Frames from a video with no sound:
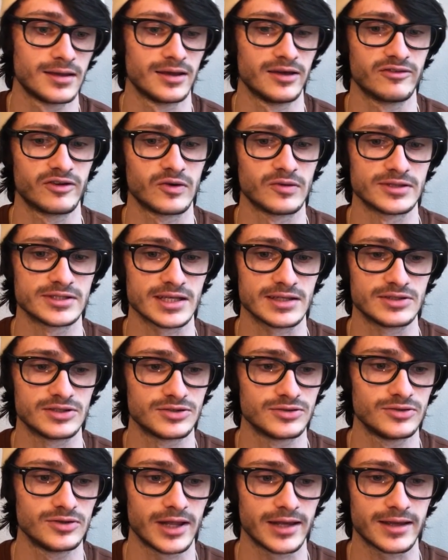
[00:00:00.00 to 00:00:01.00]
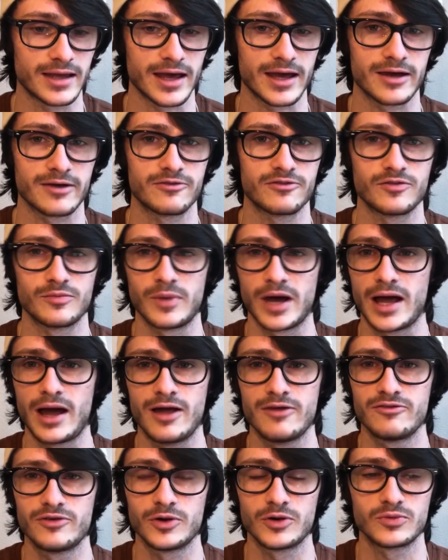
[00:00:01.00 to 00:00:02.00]
Of course, I do like have
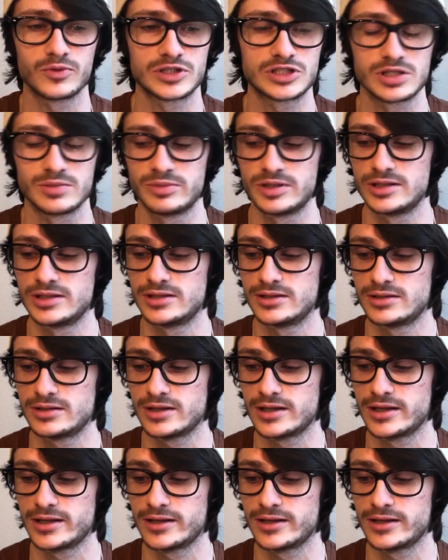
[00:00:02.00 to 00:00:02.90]
my iPhone, which could be